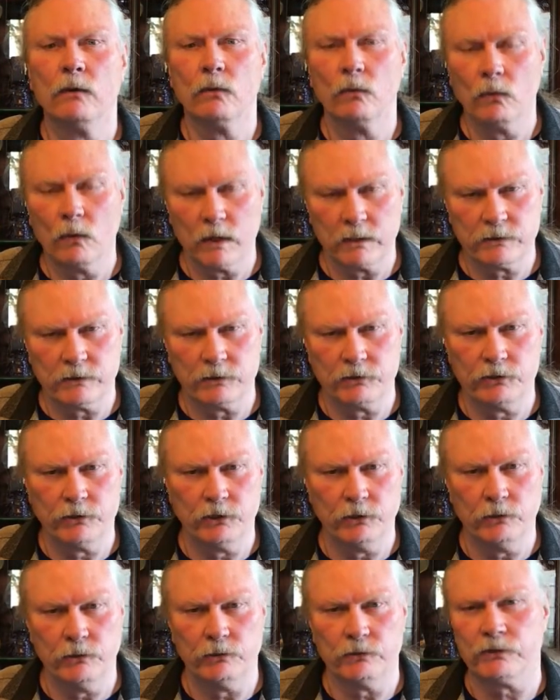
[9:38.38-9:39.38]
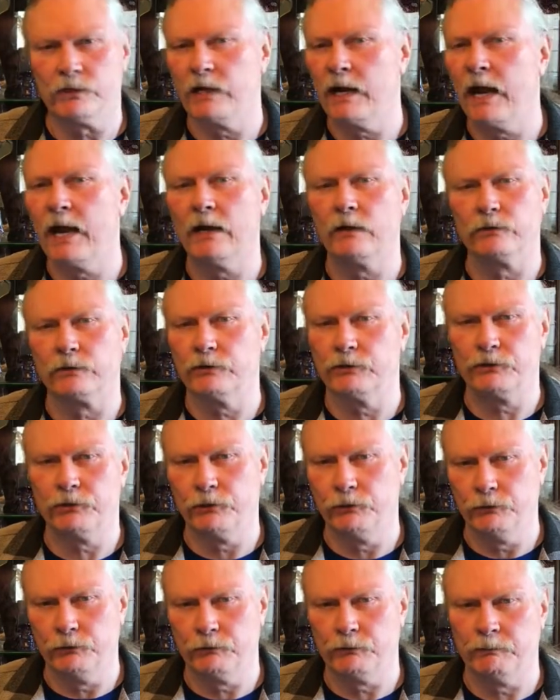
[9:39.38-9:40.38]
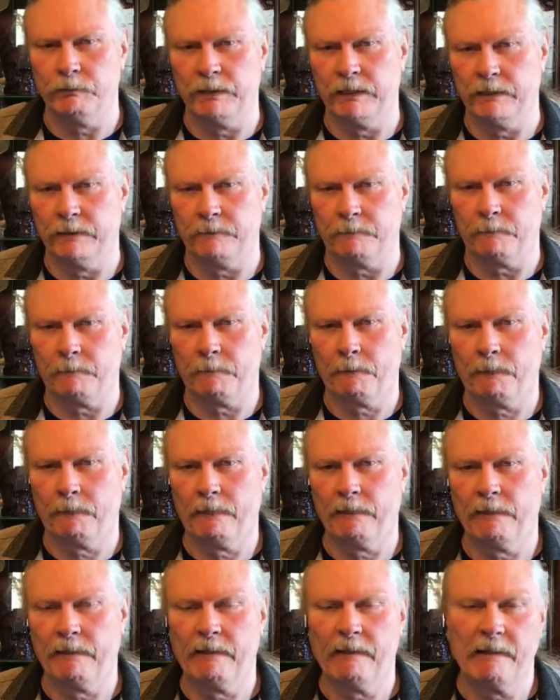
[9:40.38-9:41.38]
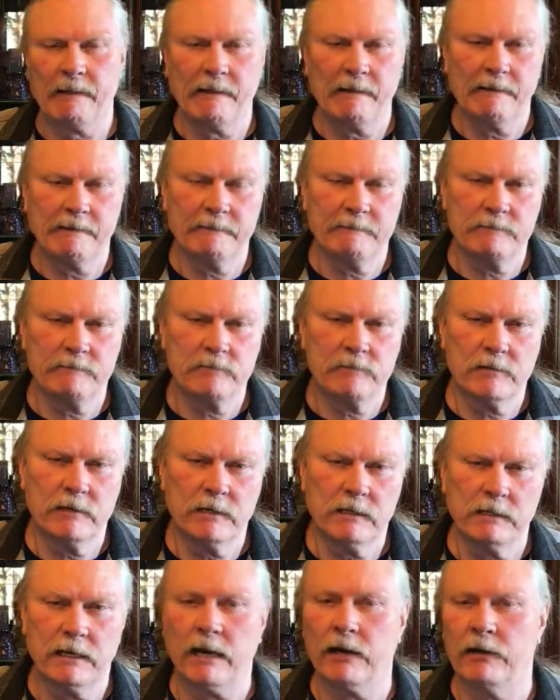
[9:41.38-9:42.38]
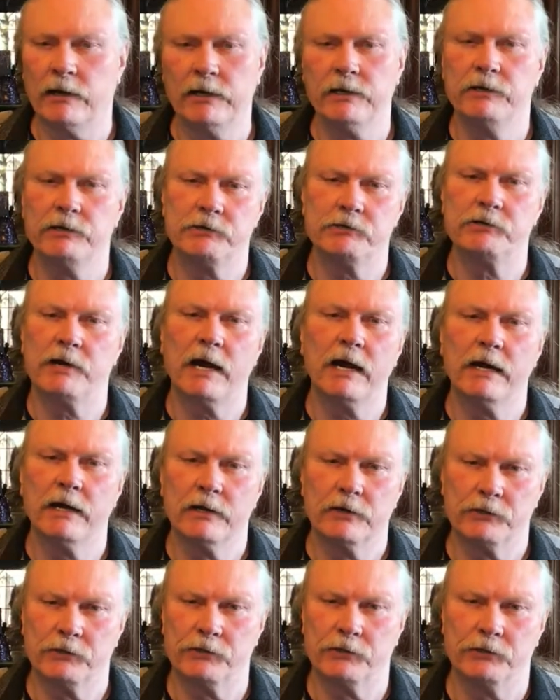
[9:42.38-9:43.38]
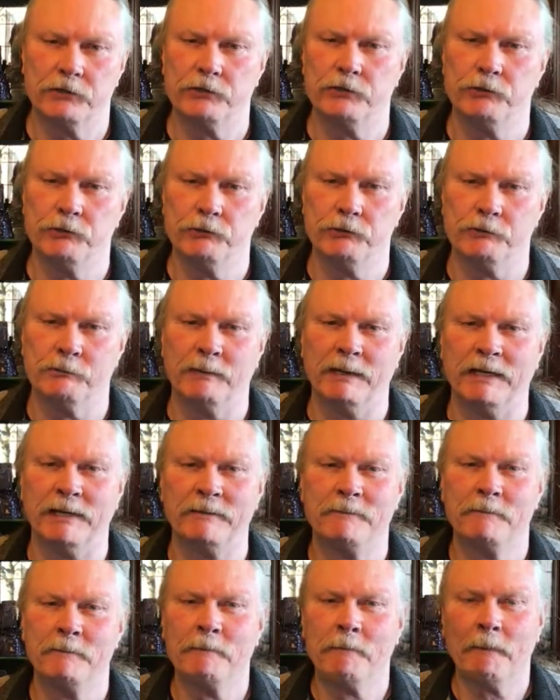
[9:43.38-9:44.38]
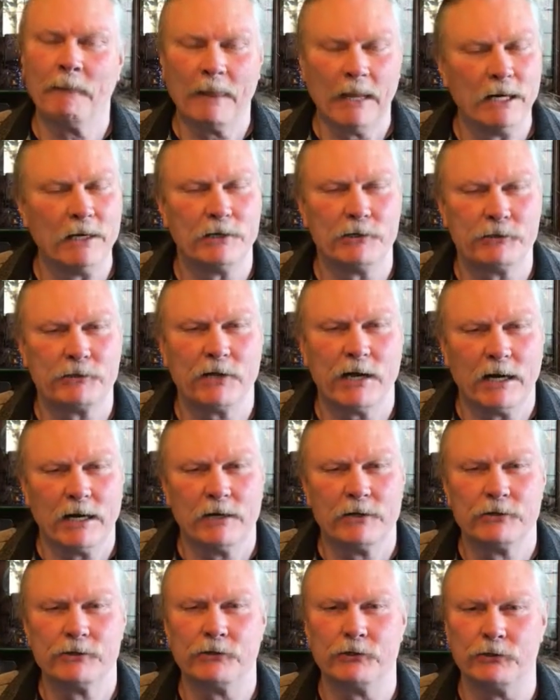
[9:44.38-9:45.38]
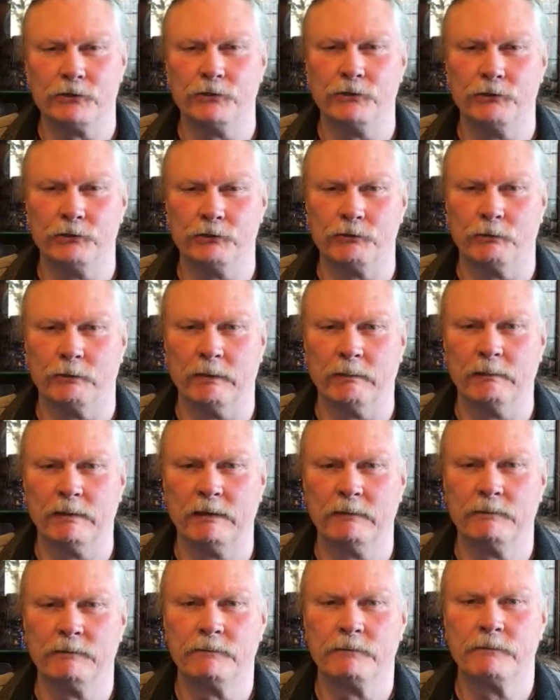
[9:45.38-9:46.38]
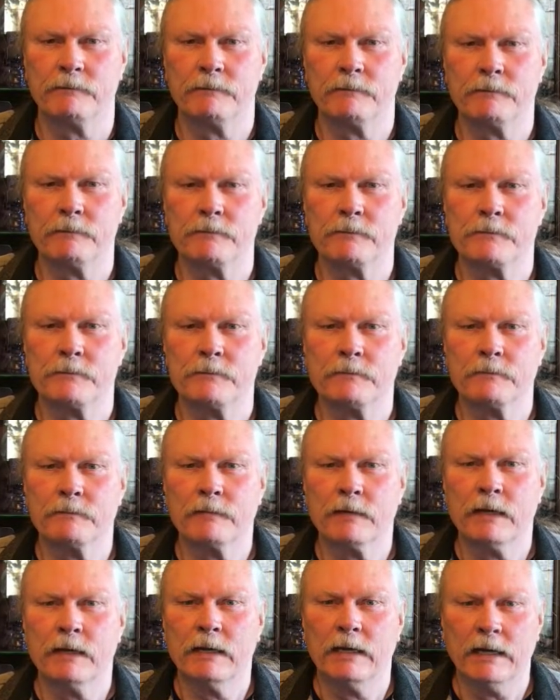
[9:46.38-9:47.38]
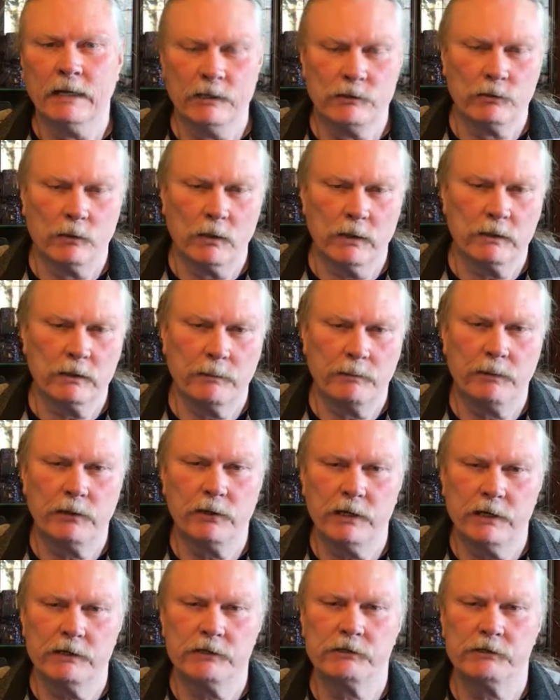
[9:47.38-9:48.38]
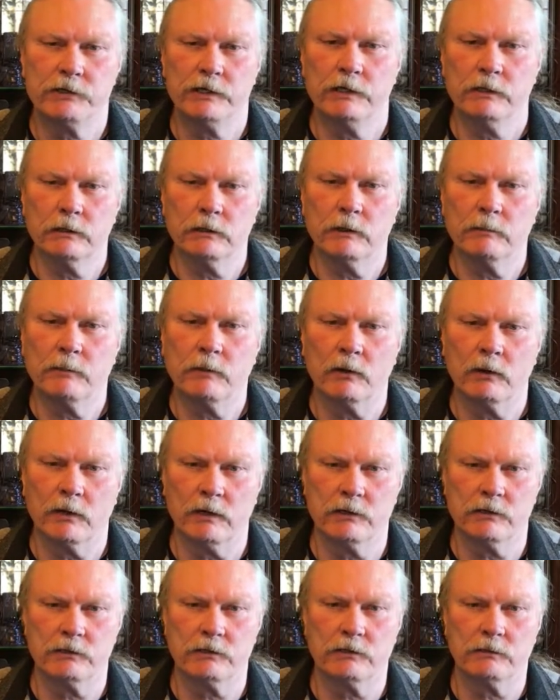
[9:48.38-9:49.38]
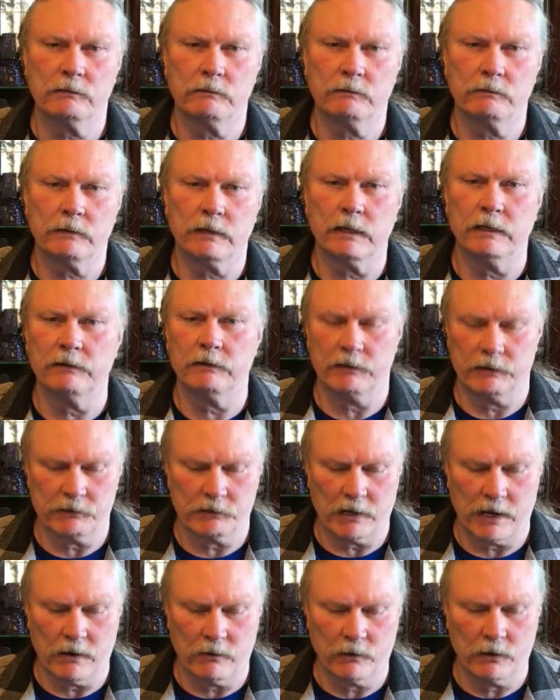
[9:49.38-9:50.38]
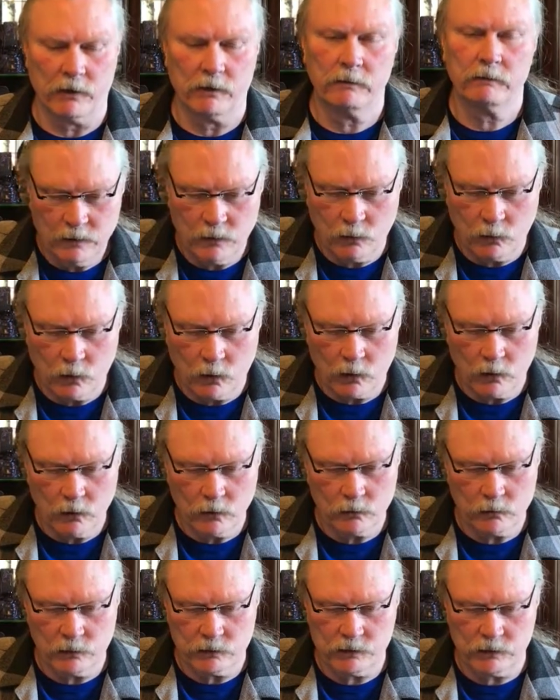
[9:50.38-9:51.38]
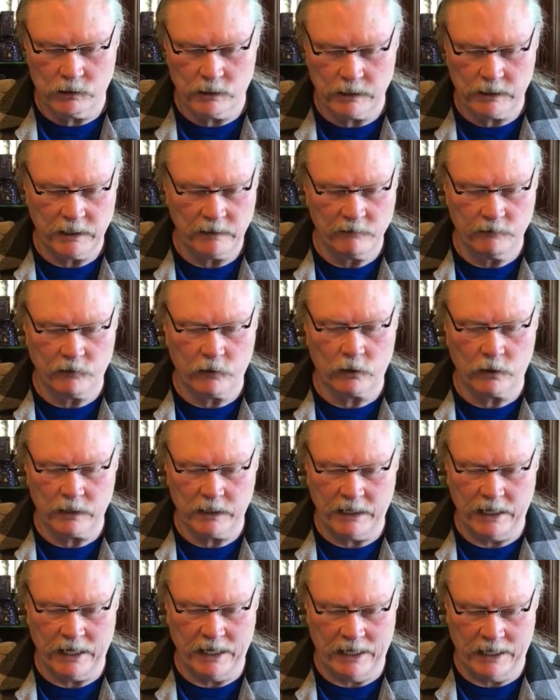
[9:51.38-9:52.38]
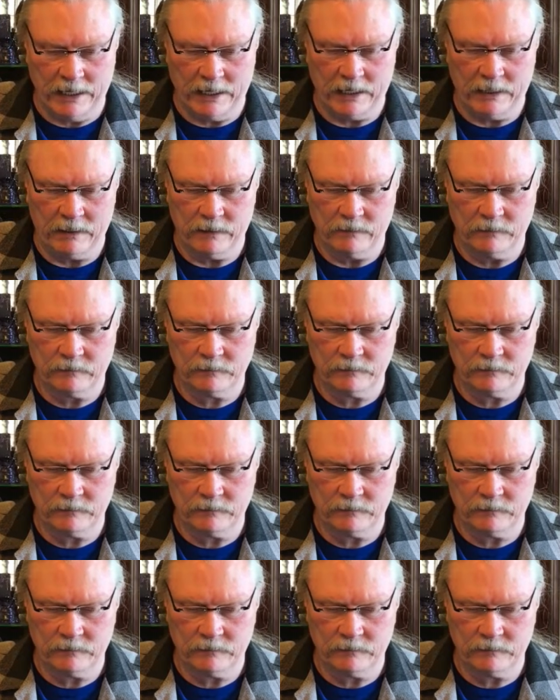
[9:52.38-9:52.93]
what to choose and how to choose men. Now, he desires to choose men. He desires to choose women. He's wanting to put his seal upon us in this hour. The world was looking for a king,